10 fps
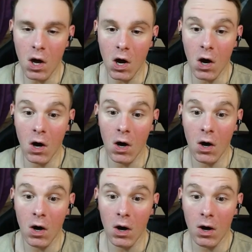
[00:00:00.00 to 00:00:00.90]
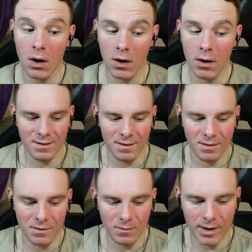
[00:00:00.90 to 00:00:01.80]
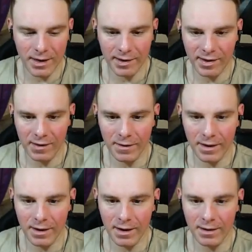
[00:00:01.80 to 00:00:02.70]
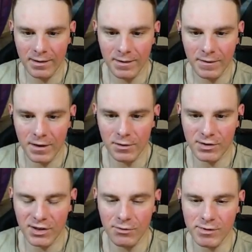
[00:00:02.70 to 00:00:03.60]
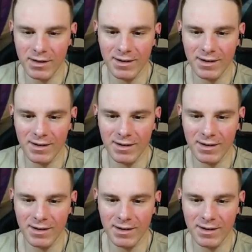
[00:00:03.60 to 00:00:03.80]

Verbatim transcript: Oh! We're gonna see the, uh, the new suit?